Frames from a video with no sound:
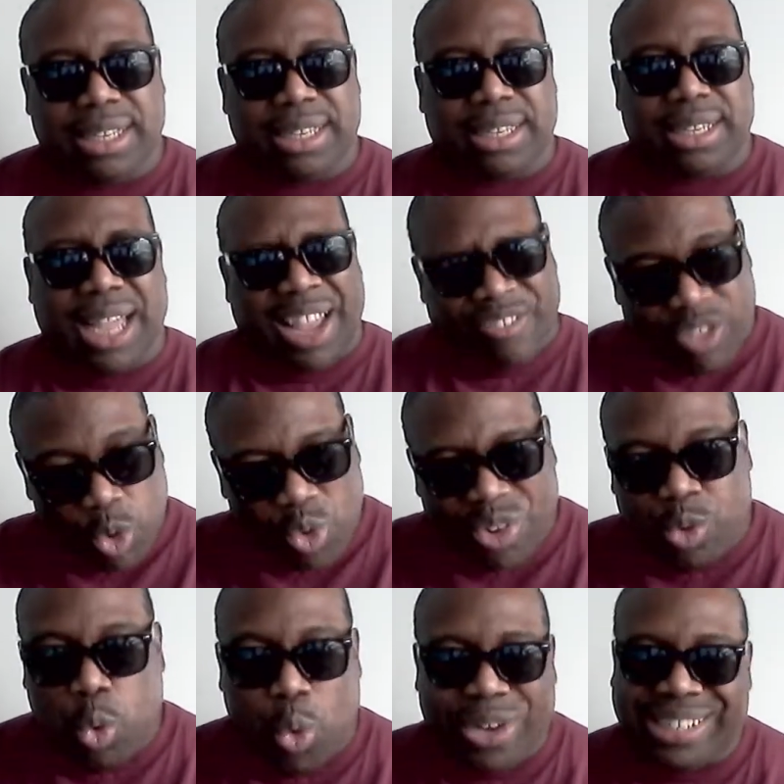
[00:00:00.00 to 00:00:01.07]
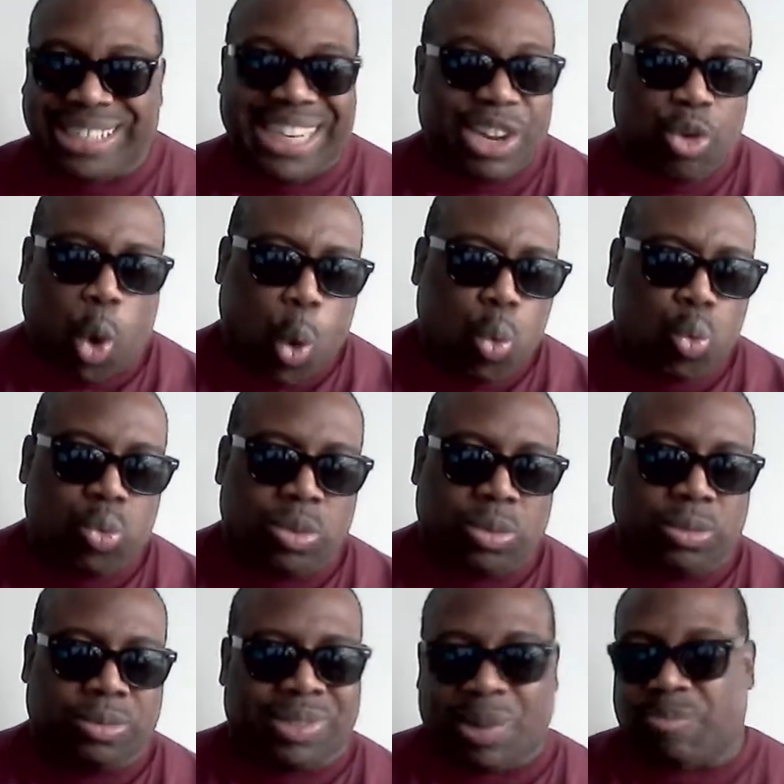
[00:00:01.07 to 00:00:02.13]
had to endure Jim Crow,
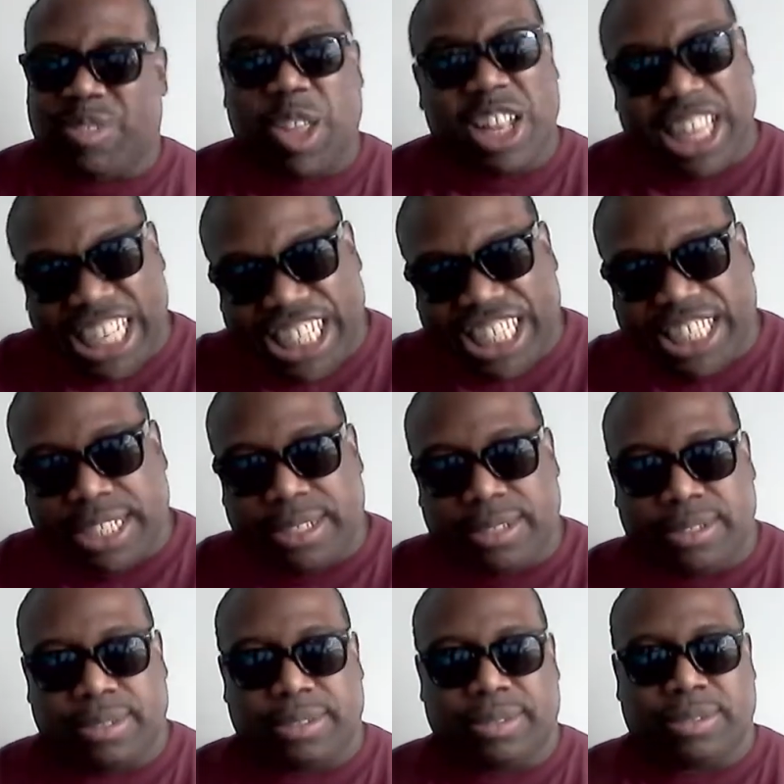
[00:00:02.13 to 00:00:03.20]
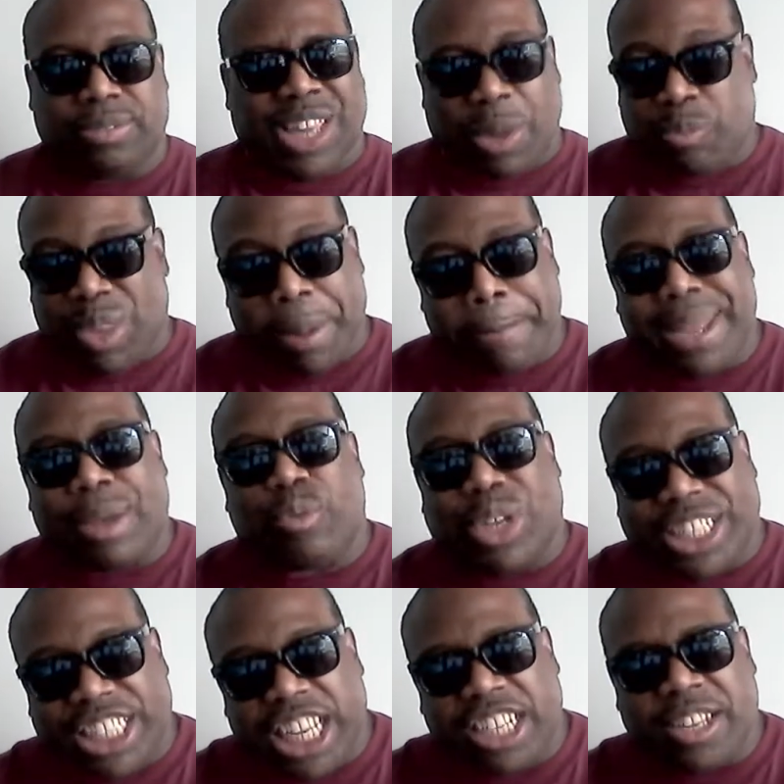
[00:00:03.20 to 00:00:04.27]
convict leasing, systematic
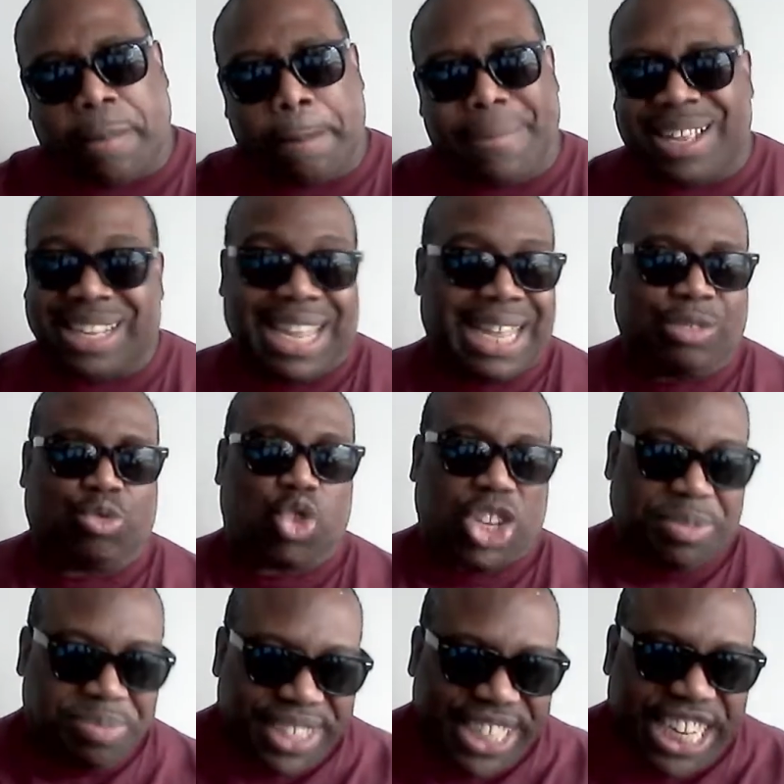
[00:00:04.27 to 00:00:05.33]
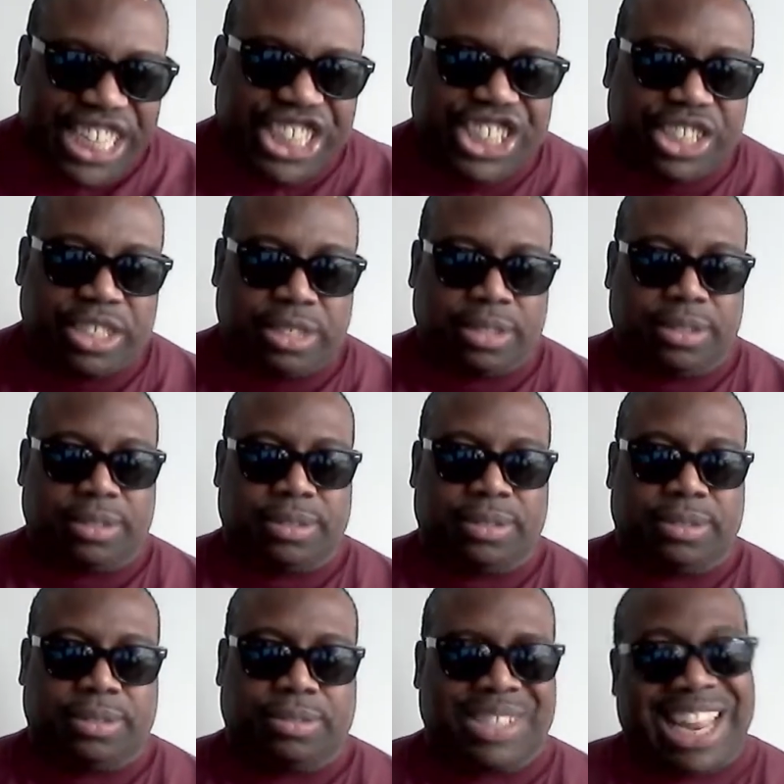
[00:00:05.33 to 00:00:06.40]
racism, and discrimination.
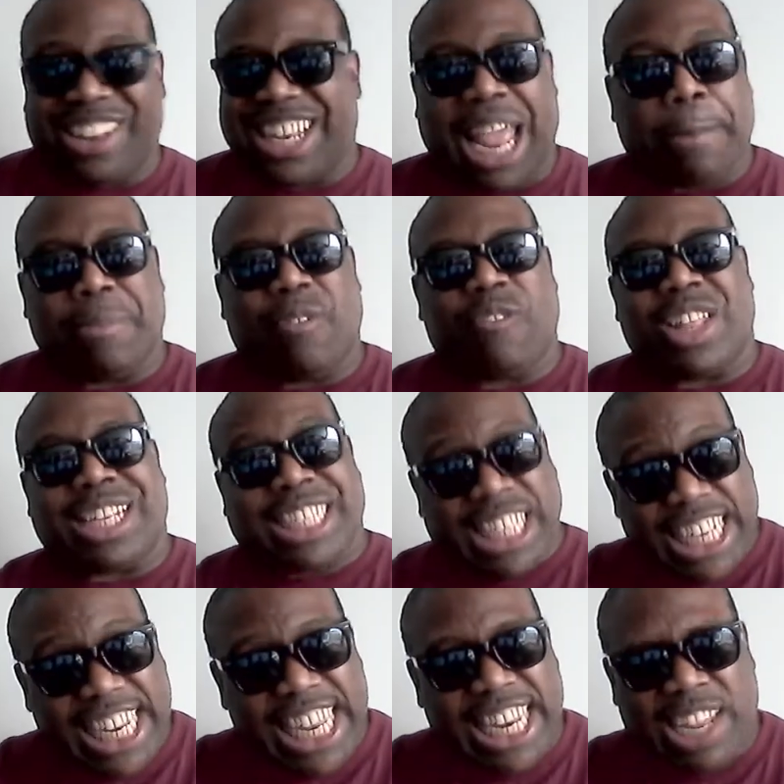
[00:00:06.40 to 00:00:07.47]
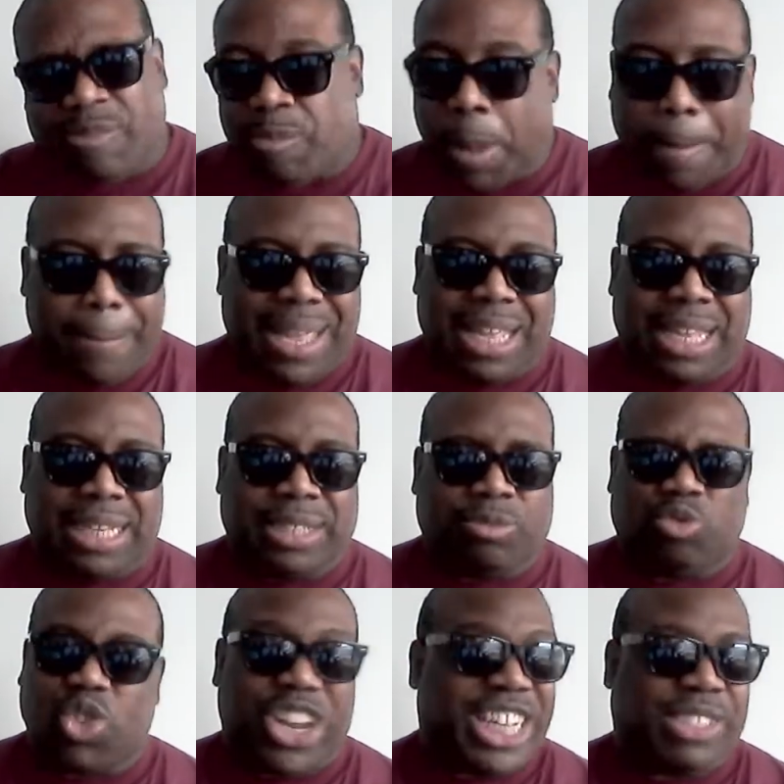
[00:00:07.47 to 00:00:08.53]
Any type of identity have been
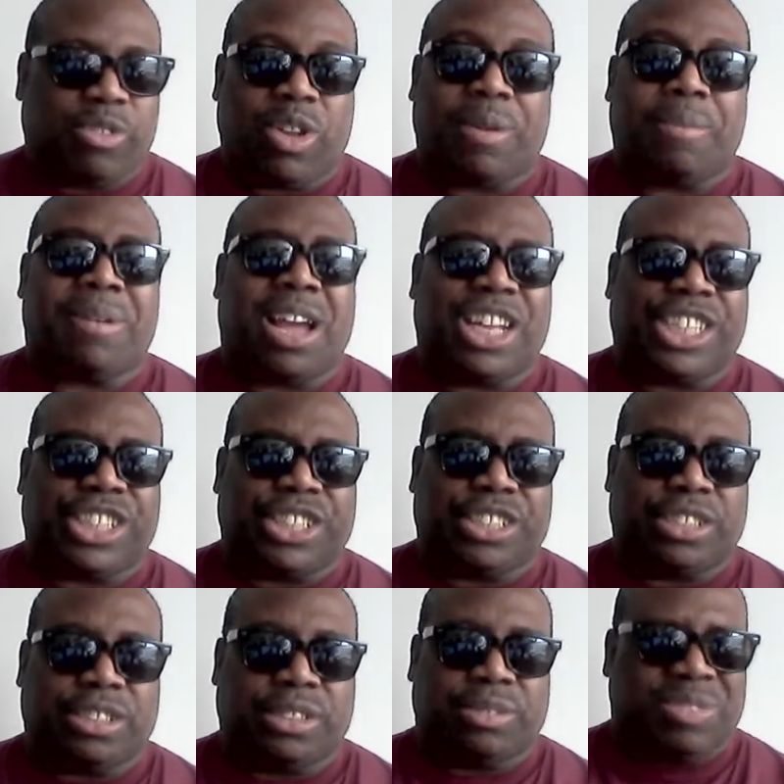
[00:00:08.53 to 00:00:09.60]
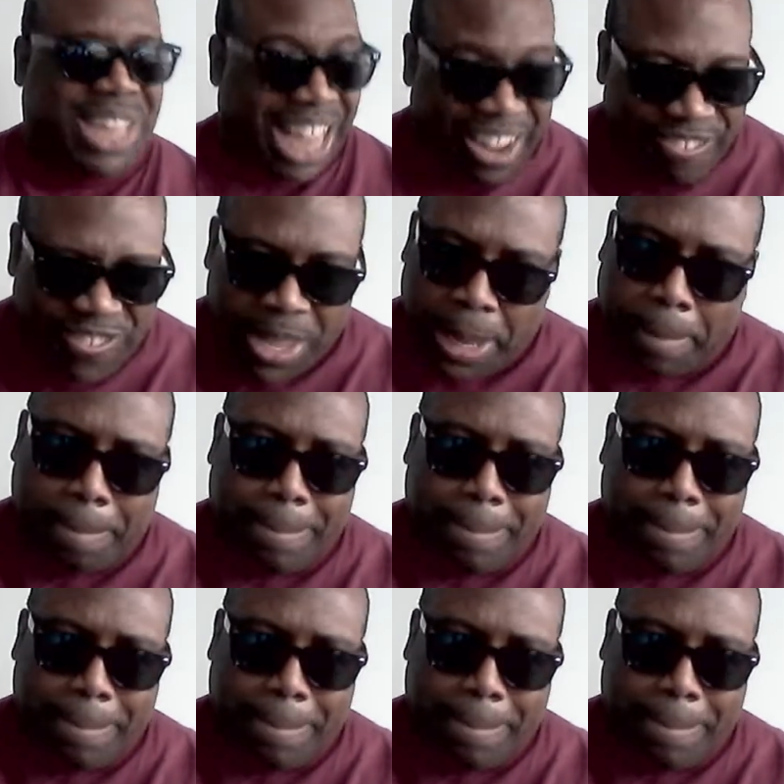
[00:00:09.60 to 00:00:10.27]
erased from us. We have been